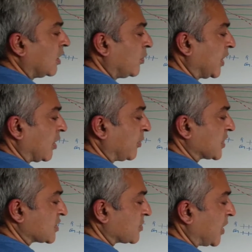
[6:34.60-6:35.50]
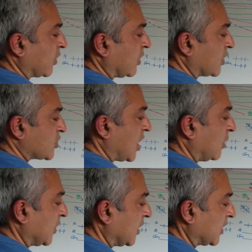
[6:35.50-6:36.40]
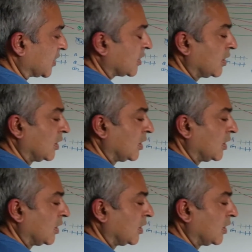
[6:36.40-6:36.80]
We have presence, power, knowledge, harmony that